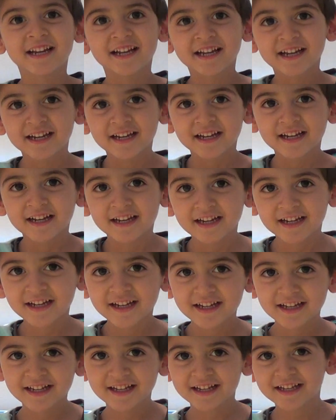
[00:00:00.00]
Good
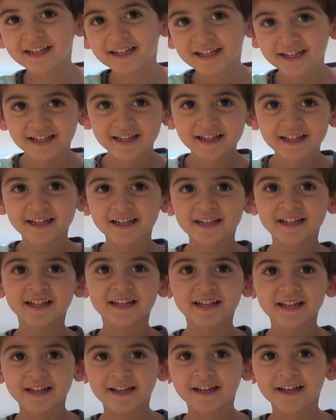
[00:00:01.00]
job! Now, can
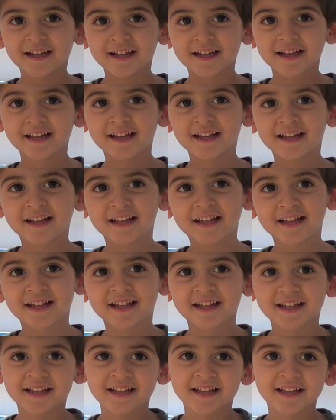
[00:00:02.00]
you count
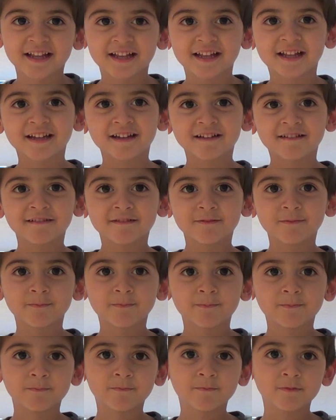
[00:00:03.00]
in
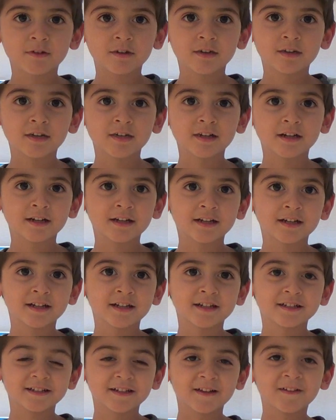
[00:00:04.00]
sevens?
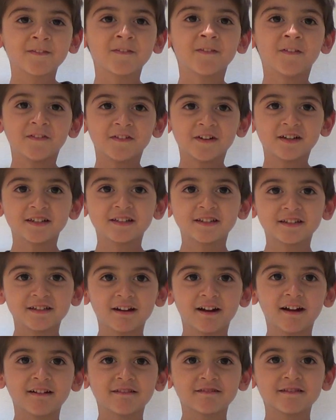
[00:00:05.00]
7, 1, 2,
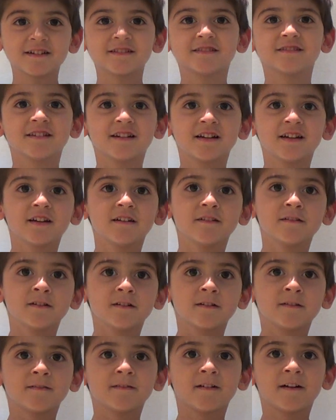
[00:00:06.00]
1,
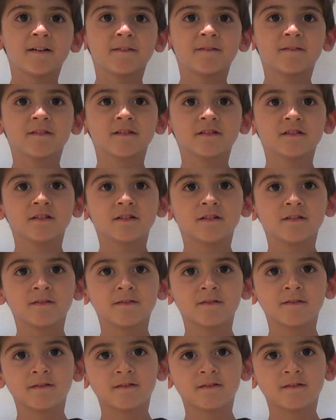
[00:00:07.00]
5, 4, 2.